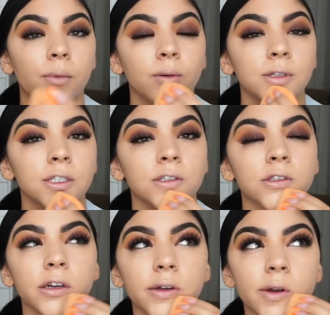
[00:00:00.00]
But we'll
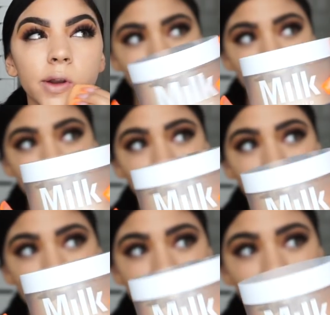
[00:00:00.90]
change that. I've been
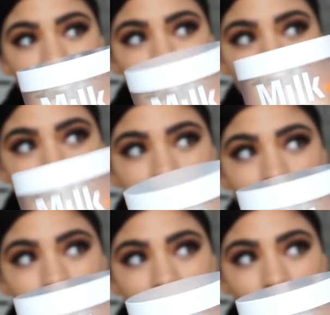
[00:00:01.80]
dying to try
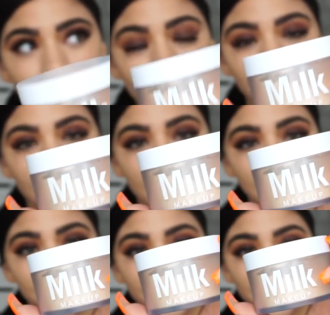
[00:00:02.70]
this powder. I
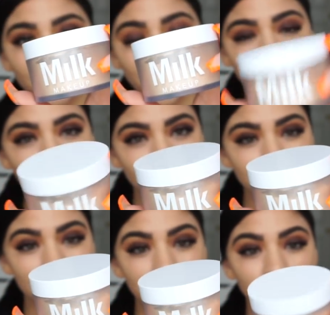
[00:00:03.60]
haven't really
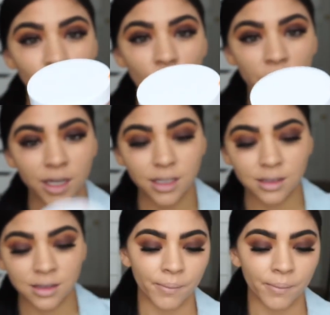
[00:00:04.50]
heard much on it,